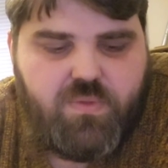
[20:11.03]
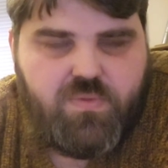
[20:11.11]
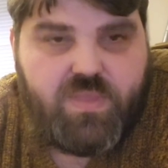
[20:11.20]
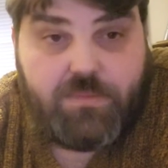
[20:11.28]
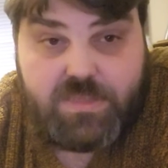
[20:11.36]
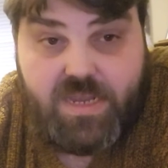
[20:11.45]

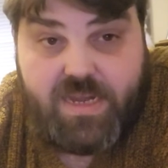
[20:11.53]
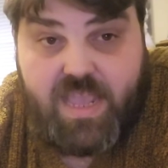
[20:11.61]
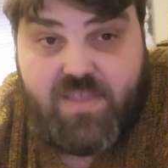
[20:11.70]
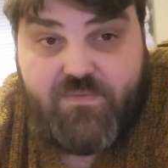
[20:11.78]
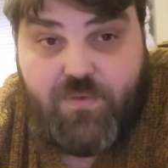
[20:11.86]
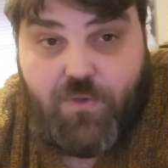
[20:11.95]
that was
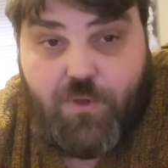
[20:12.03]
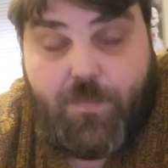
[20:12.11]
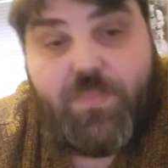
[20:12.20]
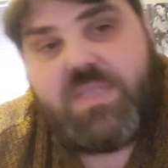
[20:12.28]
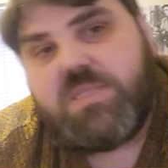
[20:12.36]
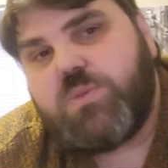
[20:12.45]
1984,
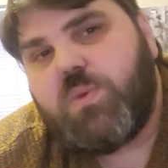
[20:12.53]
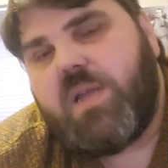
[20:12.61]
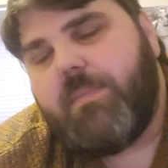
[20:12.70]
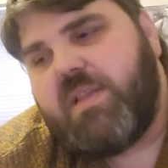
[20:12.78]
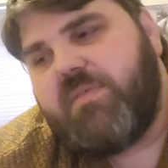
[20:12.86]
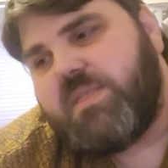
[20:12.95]
and this is why I
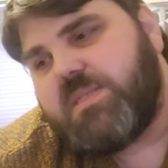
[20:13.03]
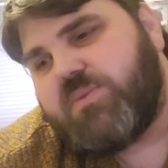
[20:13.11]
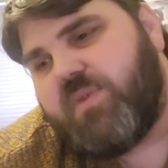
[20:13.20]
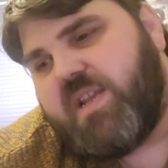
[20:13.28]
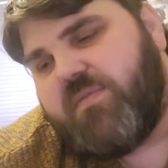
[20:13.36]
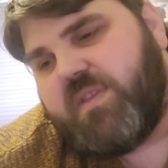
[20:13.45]
believe this is
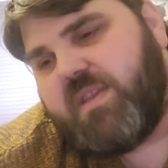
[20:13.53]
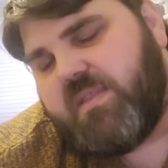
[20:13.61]
relevant.